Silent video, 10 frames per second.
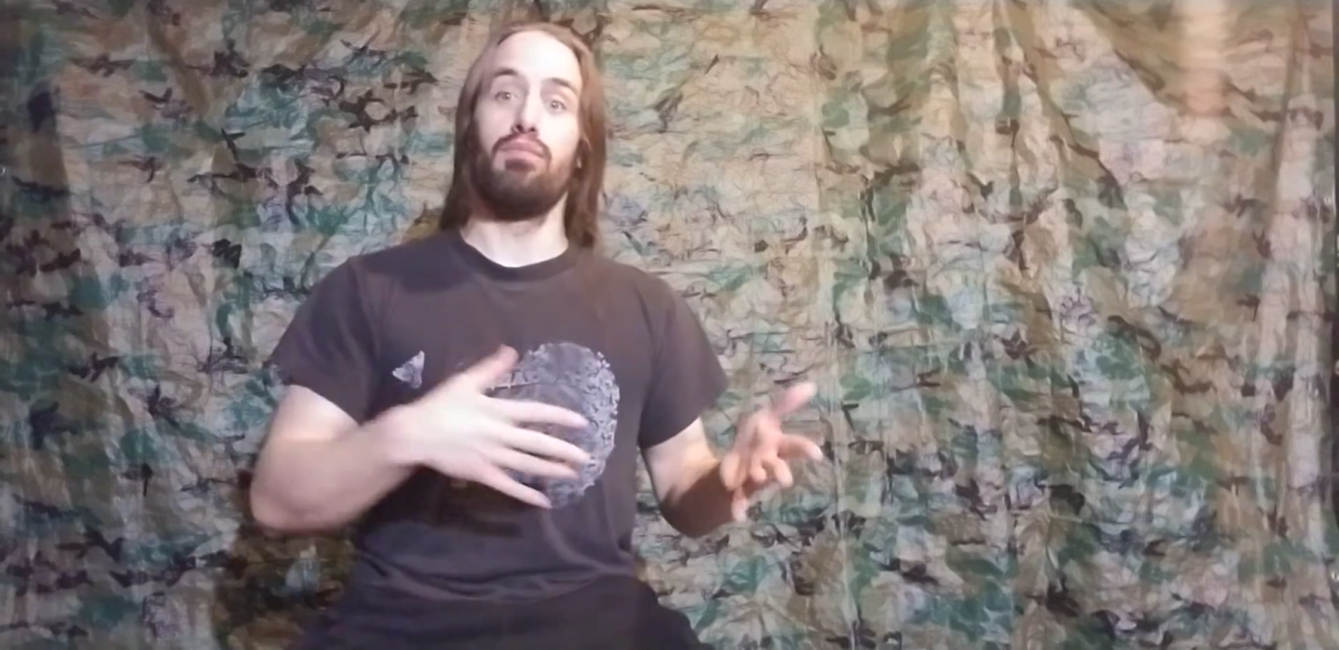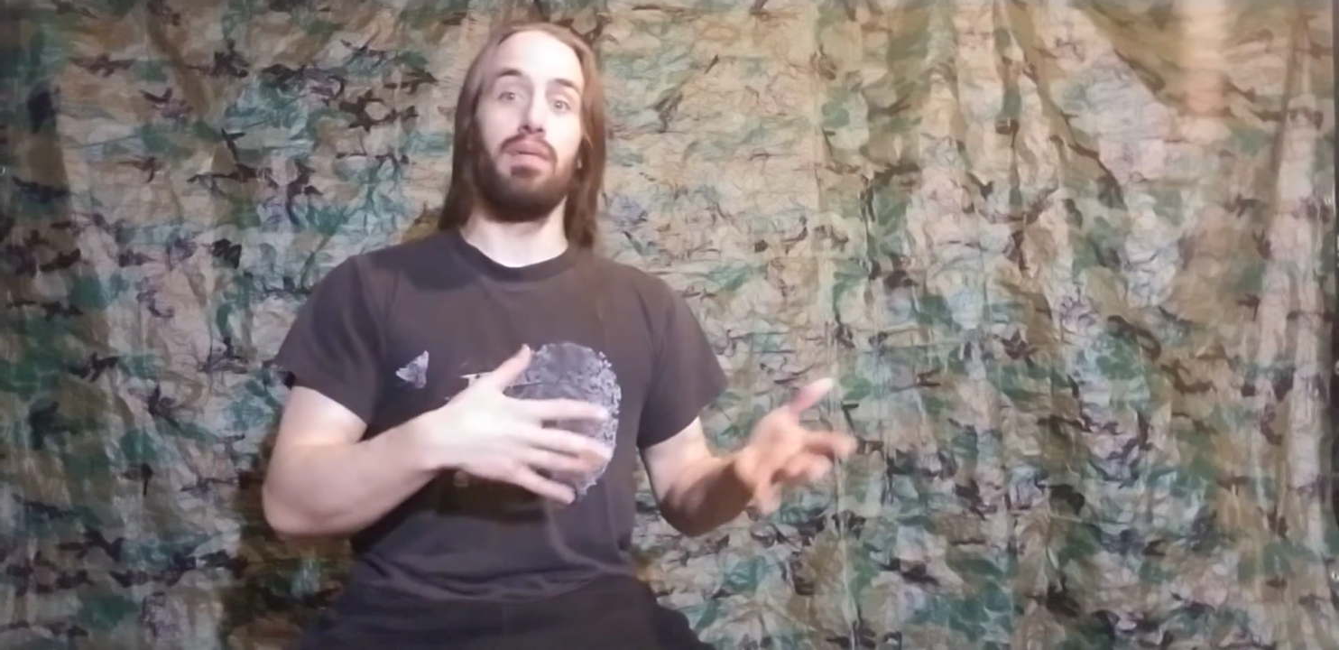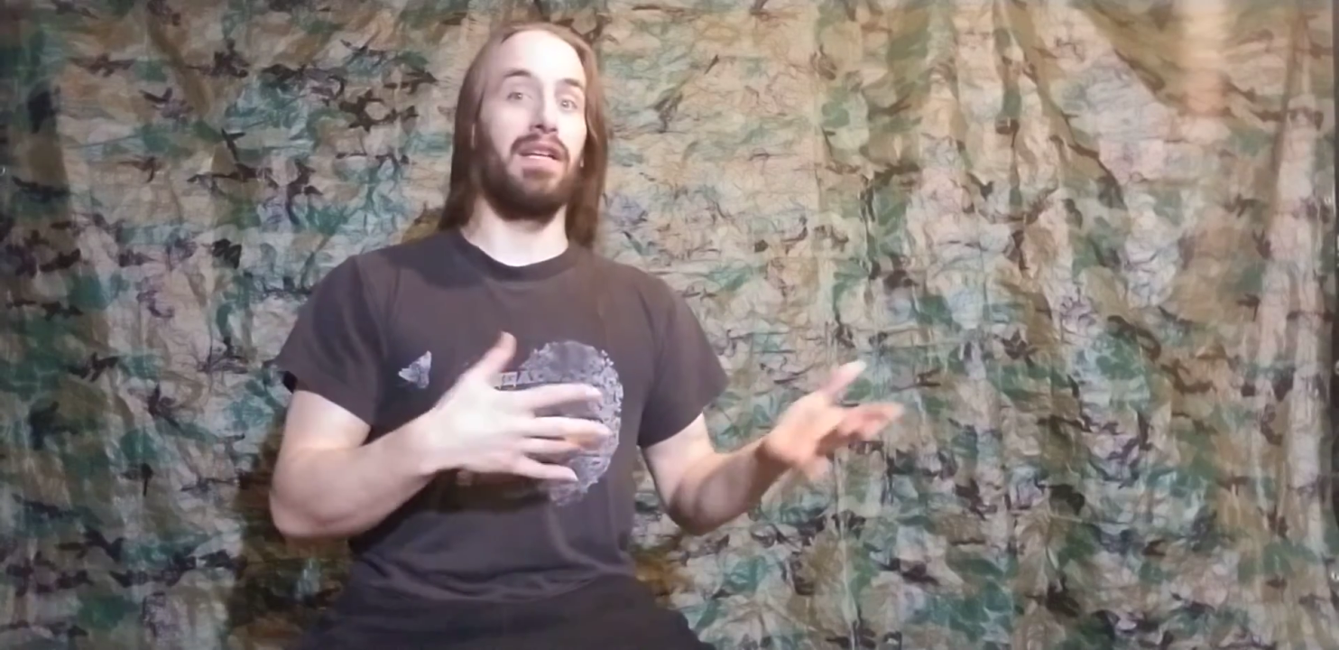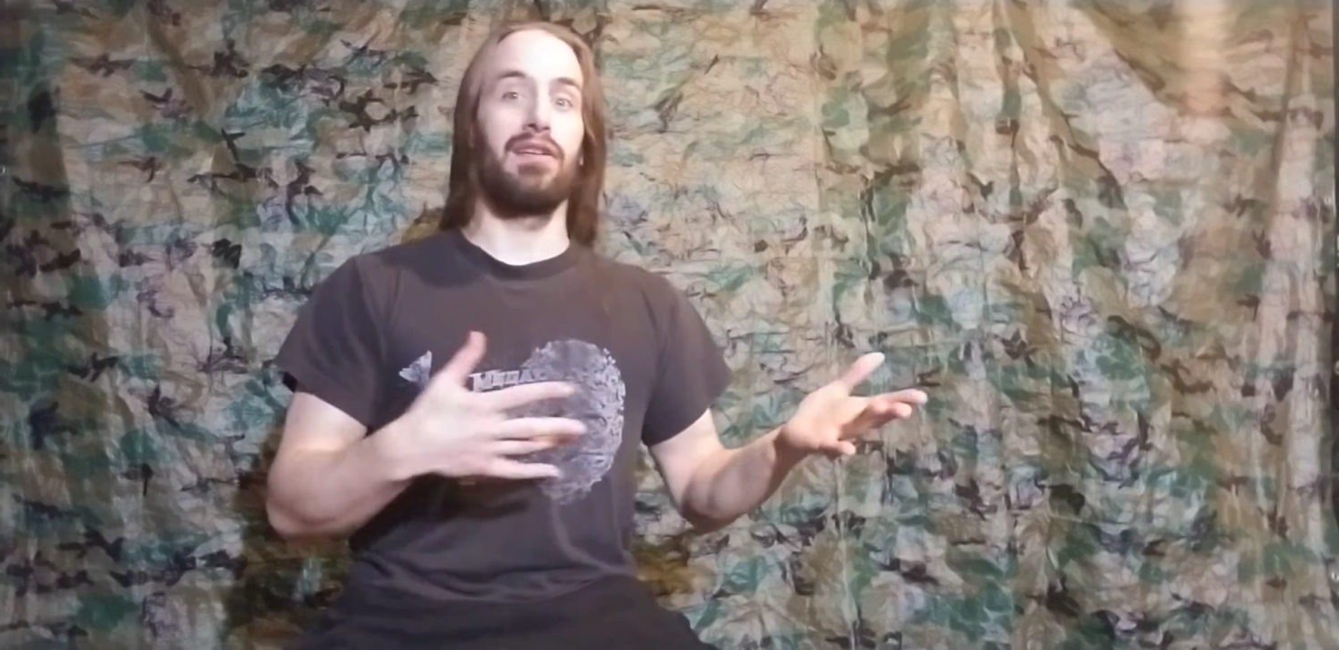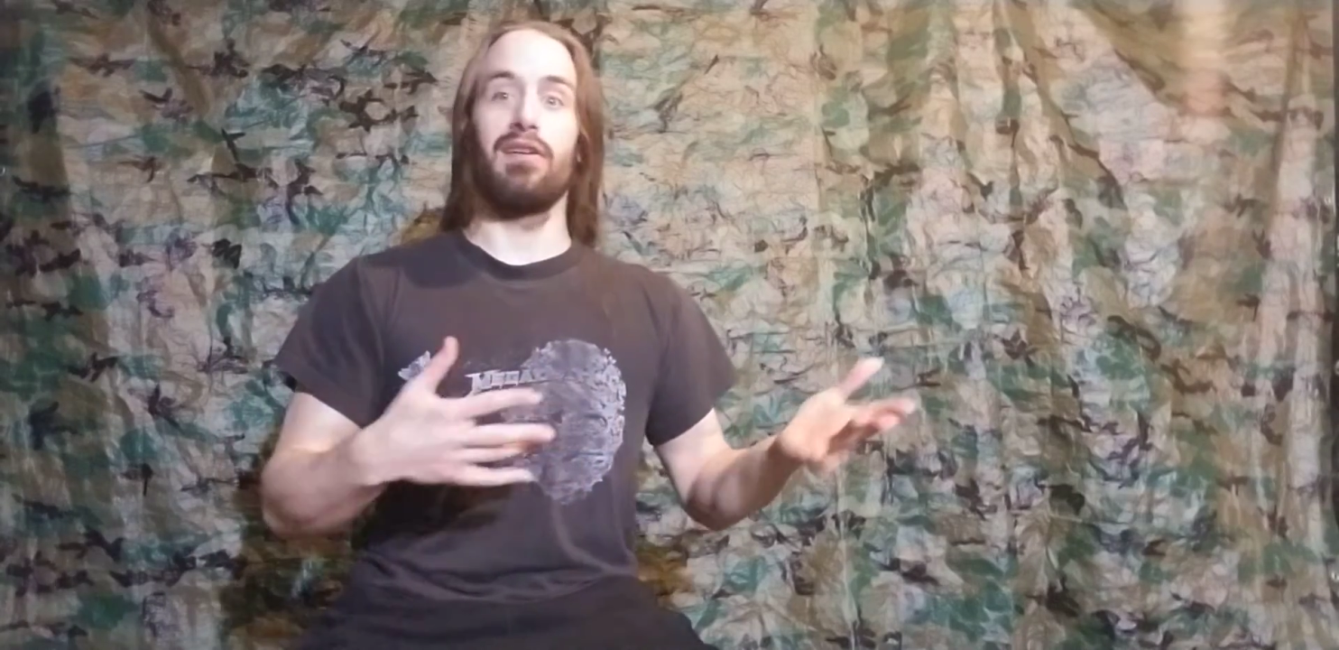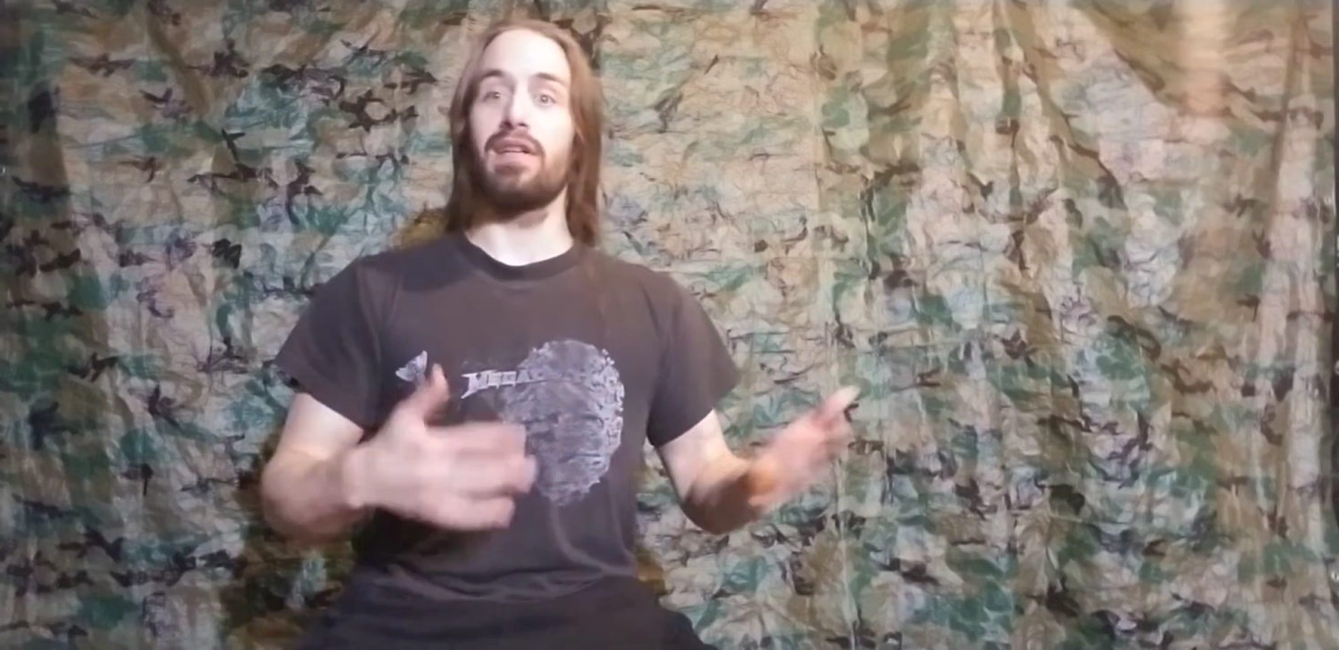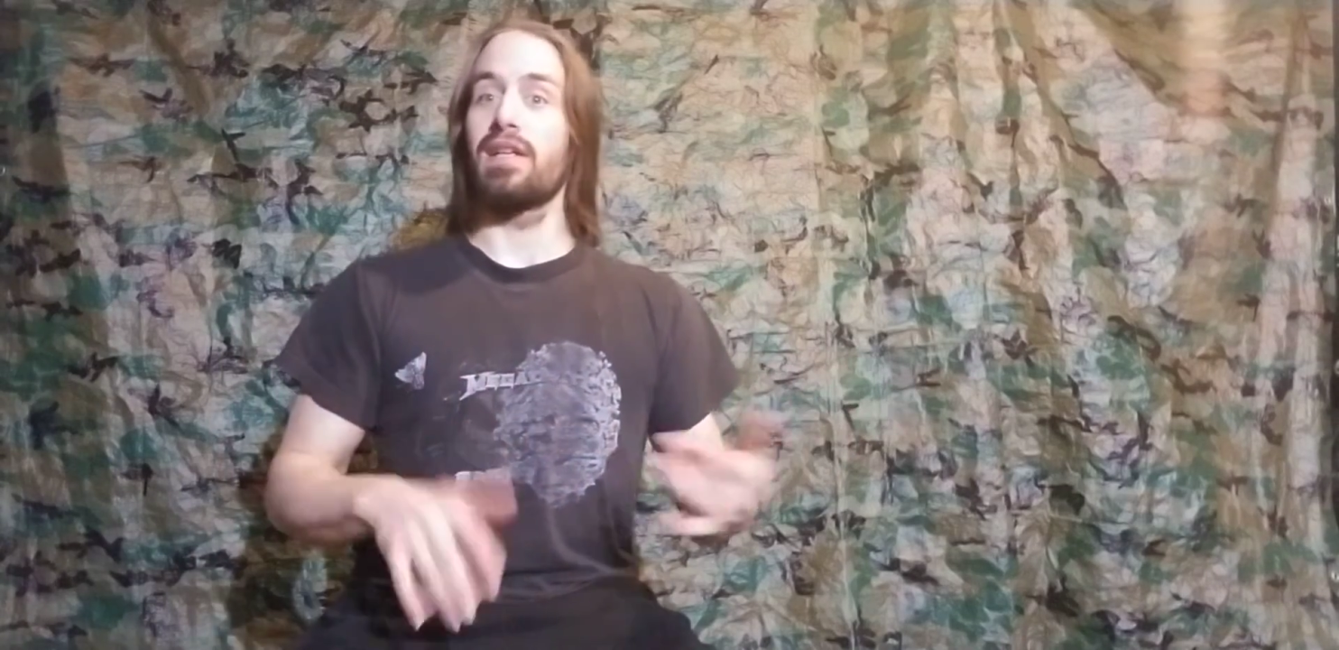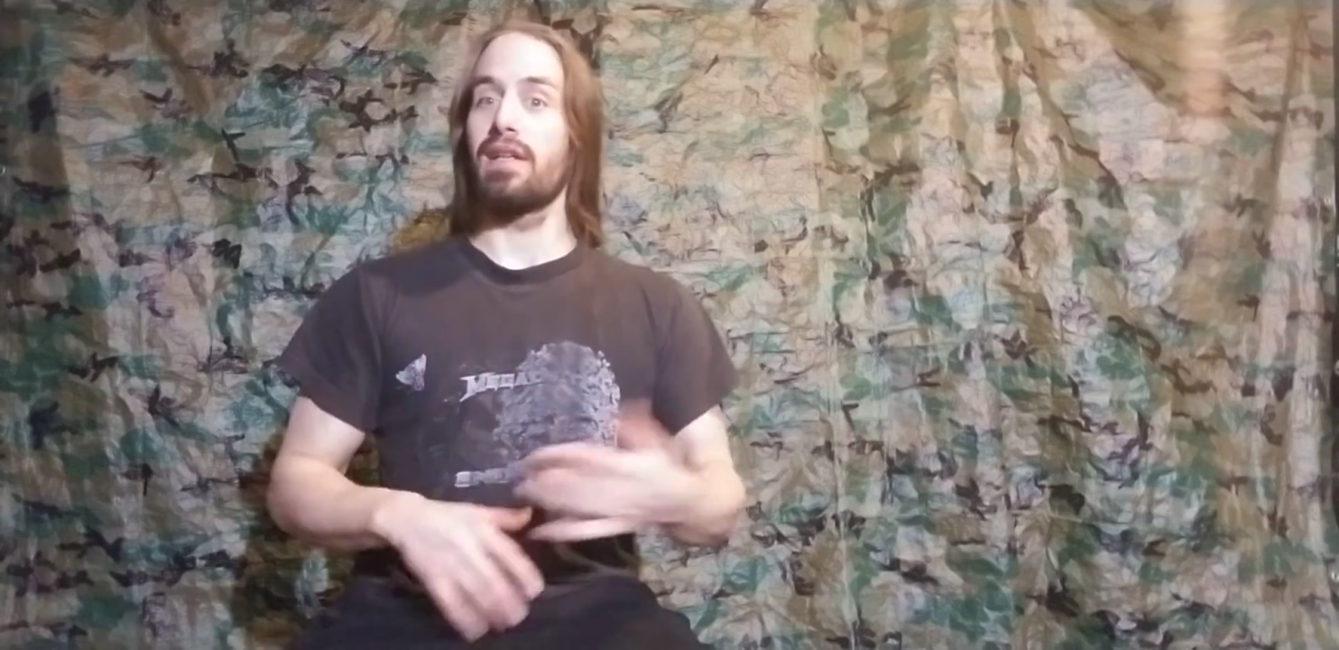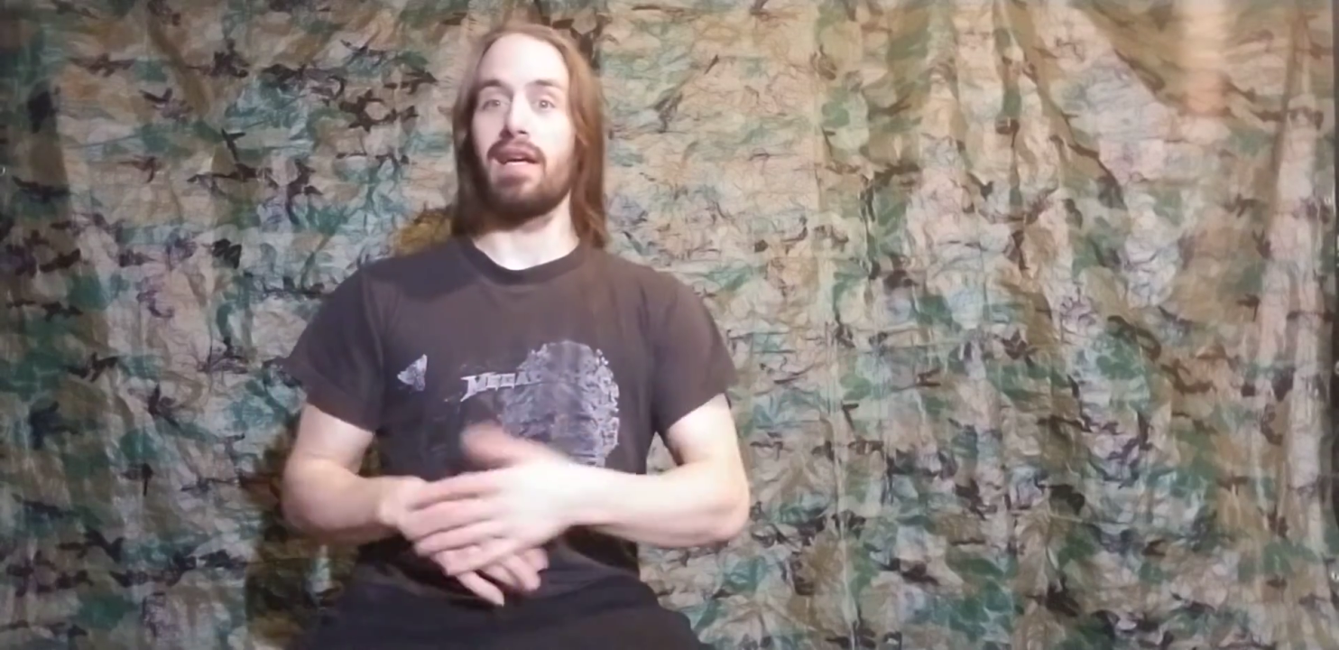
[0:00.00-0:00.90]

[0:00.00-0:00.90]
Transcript: Be good at it.